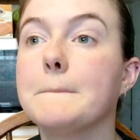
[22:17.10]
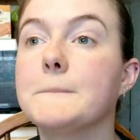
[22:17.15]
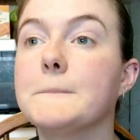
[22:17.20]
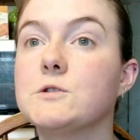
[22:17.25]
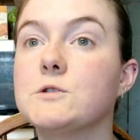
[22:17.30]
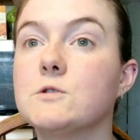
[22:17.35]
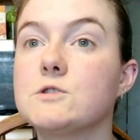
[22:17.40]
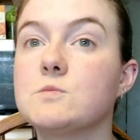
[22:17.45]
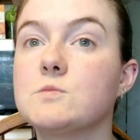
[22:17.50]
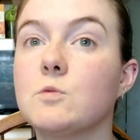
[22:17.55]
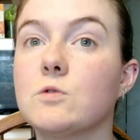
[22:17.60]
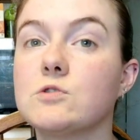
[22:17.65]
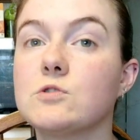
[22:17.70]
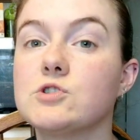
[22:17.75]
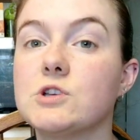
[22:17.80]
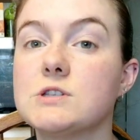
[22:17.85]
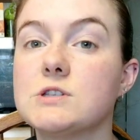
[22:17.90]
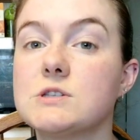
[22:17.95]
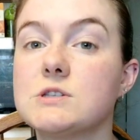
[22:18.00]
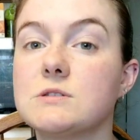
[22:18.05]
So it's more
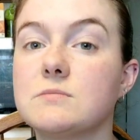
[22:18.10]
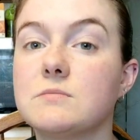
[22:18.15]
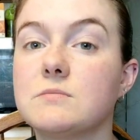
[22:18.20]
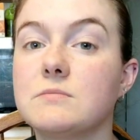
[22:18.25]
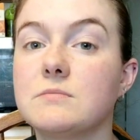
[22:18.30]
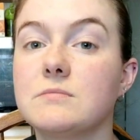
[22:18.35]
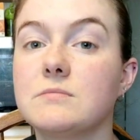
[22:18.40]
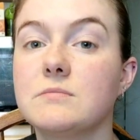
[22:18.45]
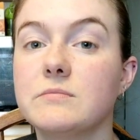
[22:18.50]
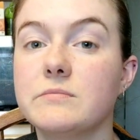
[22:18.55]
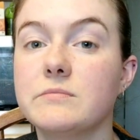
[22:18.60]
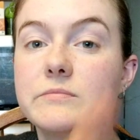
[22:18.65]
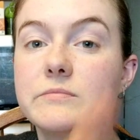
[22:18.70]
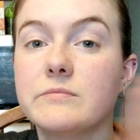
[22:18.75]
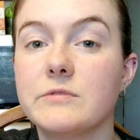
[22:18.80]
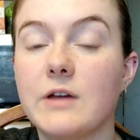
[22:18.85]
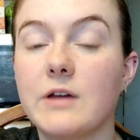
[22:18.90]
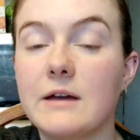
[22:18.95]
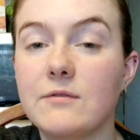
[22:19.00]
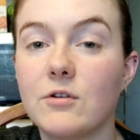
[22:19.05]
just
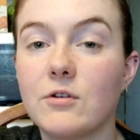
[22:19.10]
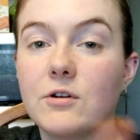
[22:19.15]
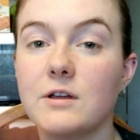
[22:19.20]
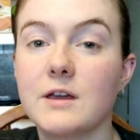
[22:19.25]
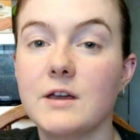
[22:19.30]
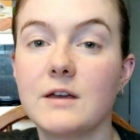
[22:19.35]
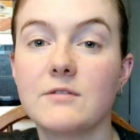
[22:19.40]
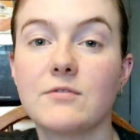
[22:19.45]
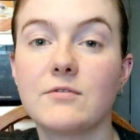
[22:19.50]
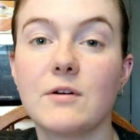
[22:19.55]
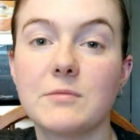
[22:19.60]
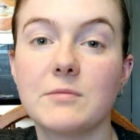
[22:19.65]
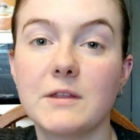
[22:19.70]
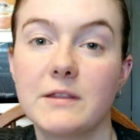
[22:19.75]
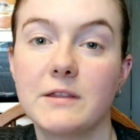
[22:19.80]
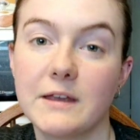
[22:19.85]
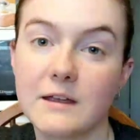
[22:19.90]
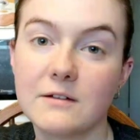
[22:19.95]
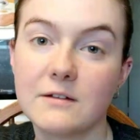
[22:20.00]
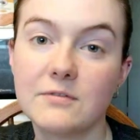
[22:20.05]
diverting it from the
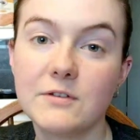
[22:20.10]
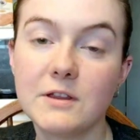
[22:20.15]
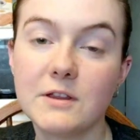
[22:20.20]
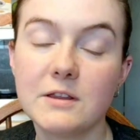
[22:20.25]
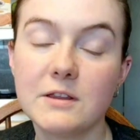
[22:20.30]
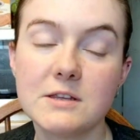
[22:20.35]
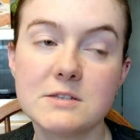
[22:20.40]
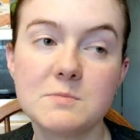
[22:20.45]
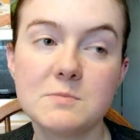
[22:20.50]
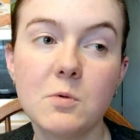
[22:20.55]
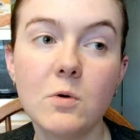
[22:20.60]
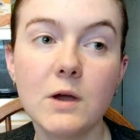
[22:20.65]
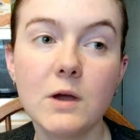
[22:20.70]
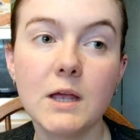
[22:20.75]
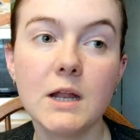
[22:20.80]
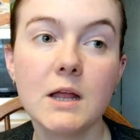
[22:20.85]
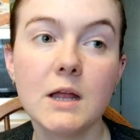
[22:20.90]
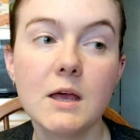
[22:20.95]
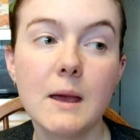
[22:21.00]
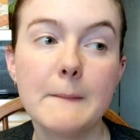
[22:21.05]
landfill at this
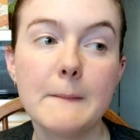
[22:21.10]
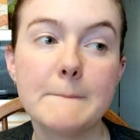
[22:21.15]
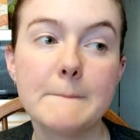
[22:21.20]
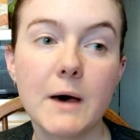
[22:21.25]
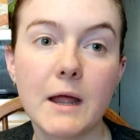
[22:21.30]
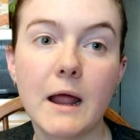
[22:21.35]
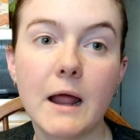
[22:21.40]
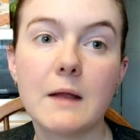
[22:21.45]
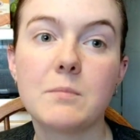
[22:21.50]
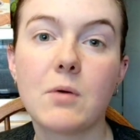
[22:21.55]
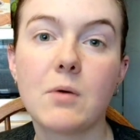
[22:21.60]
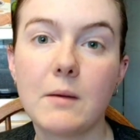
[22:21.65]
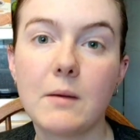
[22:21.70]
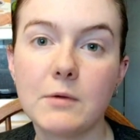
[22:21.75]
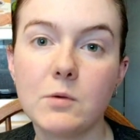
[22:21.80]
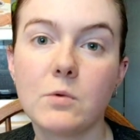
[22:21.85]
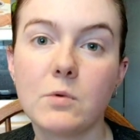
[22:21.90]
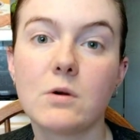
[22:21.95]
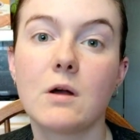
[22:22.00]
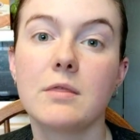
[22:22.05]
point, but I'd
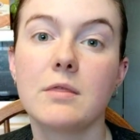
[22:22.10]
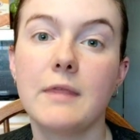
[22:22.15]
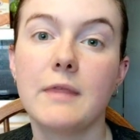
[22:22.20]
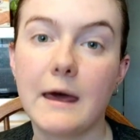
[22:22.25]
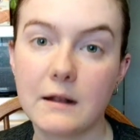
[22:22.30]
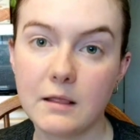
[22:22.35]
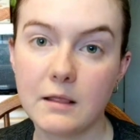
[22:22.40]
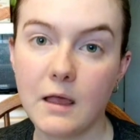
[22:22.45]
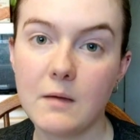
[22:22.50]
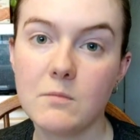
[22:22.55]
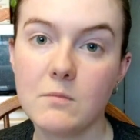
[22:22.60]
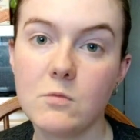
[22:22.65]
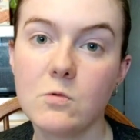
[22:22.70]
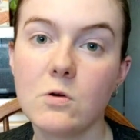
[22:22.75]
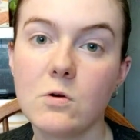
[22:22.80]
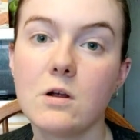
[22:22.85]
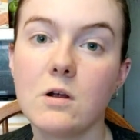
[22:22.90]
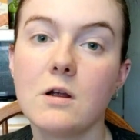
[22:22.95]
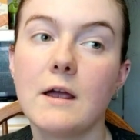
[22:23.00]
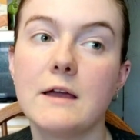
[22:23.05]
probably work on that a lot
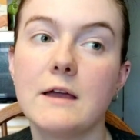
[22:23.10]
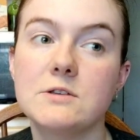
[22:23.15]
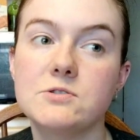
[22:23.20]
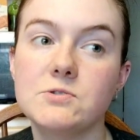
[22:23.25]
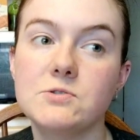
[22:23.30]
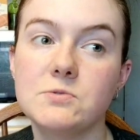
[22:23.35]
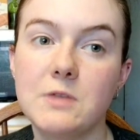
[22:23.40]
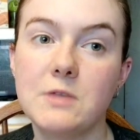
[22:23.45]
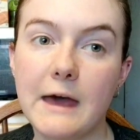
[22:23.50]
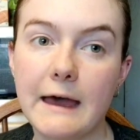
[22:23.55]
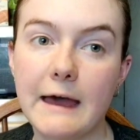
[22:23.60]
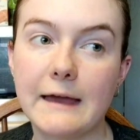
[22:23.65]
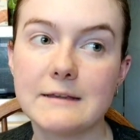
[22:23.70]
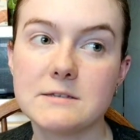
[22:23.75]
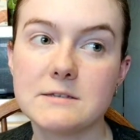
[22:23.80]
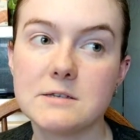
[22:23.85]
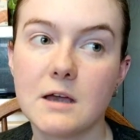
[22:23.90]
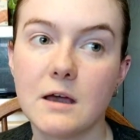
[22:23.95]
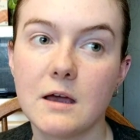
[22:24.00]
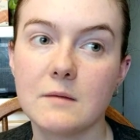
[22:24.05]
more and do
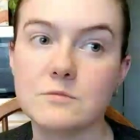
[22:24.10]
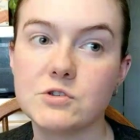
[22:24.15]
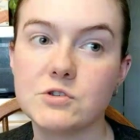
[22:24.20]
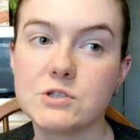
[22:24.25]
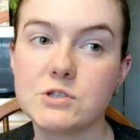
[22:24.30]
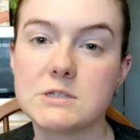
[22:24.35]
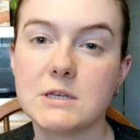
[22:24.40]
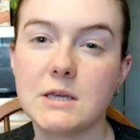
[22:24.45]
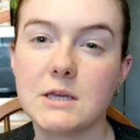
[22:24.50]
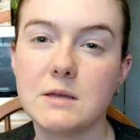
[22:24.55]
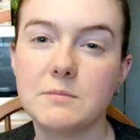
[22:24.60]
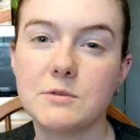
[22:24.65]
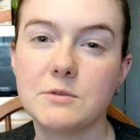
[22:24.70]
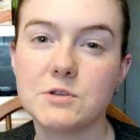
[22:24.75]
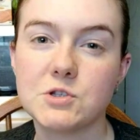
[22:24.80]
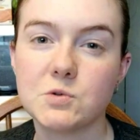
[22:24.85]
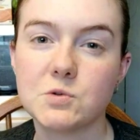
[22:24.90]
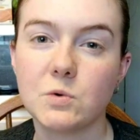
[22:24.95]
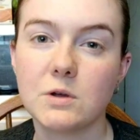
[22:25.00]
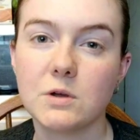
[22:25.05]
that just to keep the
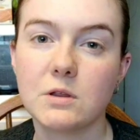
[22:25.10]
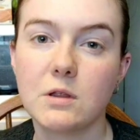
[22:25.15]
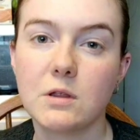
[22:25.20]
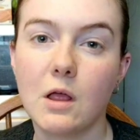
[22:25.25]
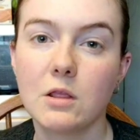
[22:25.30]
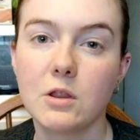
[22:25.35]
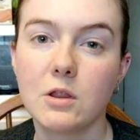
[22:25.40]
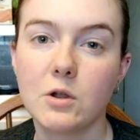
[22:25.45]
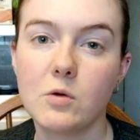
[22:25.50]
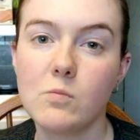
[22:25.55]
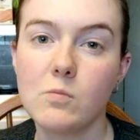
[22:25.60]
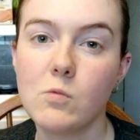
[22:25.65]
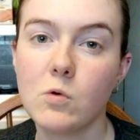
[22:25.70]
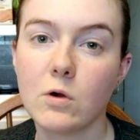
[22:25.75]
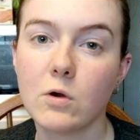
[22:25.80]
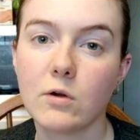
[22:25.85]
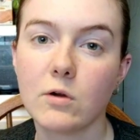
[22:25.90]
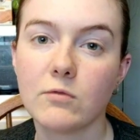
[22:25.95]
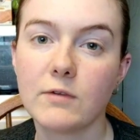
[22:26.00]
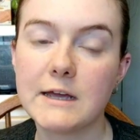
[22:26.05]
soil a little
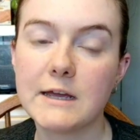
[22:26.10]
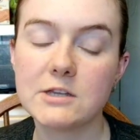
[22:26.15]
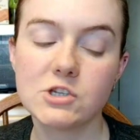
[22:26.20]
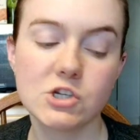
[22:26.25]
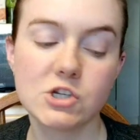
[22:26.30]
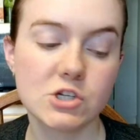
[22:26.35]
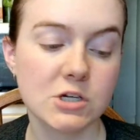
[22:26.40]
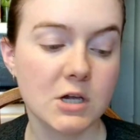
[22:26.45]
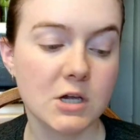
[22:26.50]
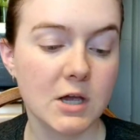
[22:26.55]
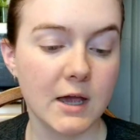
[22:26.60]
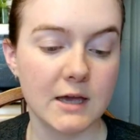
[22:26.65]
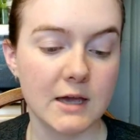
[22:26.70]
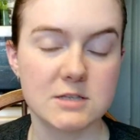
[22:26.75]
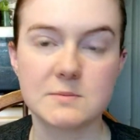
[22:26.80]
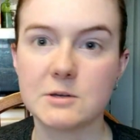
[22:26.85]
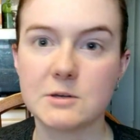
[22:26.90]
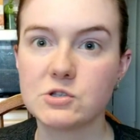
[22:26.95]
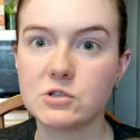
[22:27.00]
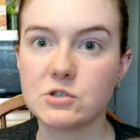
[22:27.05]
more rich,
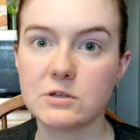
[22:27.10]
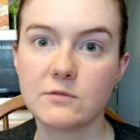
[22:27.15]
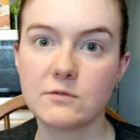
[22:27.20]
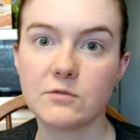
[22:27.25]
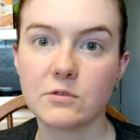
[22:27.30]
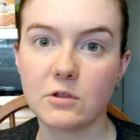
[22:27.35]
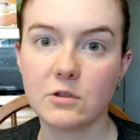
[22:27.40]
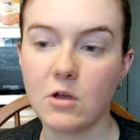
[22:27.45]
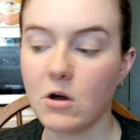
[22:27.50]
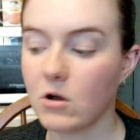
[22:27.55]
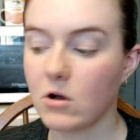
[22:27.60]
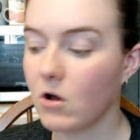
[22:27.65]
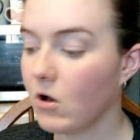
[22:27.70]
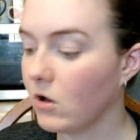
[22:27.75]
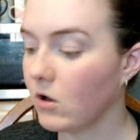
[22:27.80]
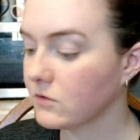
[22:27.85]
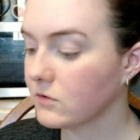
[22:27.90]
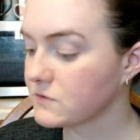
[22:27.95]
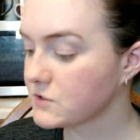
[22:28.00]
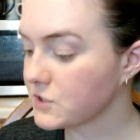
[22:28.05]
especially for the long
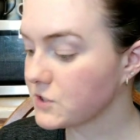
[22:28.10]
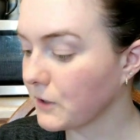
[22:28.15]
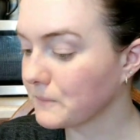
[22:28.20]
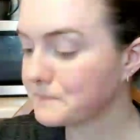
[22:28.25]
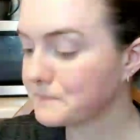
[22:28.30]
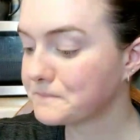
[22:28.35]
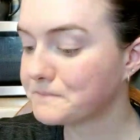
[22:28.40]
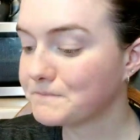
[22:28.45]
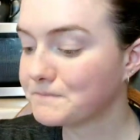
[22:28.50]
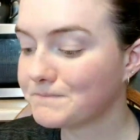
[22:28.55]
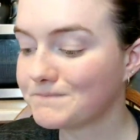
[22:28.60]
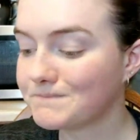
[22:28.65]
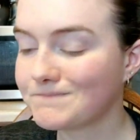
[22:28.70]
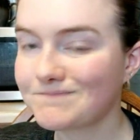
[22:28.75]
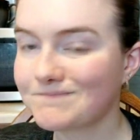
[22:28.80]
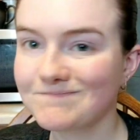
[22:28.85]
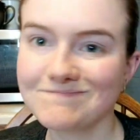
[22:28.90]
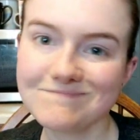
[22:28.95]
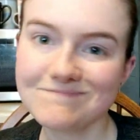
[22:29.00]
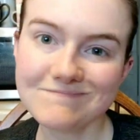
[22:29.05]
haul. So
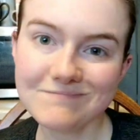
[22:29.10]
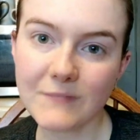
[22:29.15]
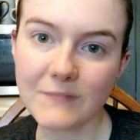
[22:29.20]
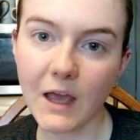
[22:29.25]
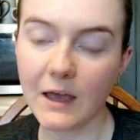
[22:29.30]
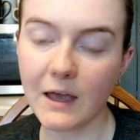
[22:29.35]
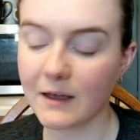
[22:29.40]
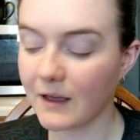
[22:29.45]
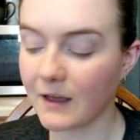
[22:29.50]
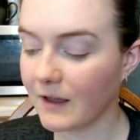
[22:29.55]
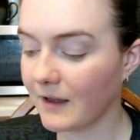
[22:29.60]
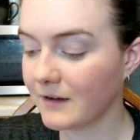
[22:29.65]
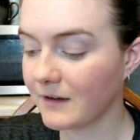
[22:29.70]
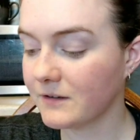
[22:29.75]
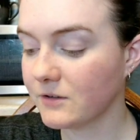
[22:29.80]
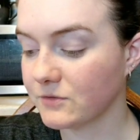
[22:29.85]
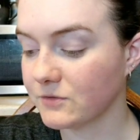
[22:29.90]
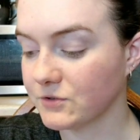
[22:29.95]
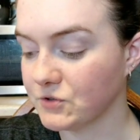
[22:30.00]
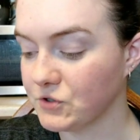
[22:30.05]
I
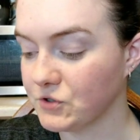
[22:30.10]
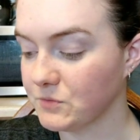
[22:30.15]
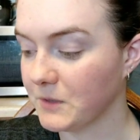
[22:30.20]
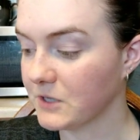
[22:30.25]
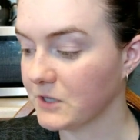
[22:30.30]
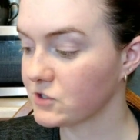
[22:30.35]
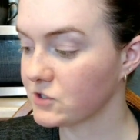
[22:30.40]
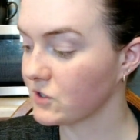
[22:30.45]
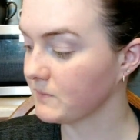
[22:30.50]
don't do too much.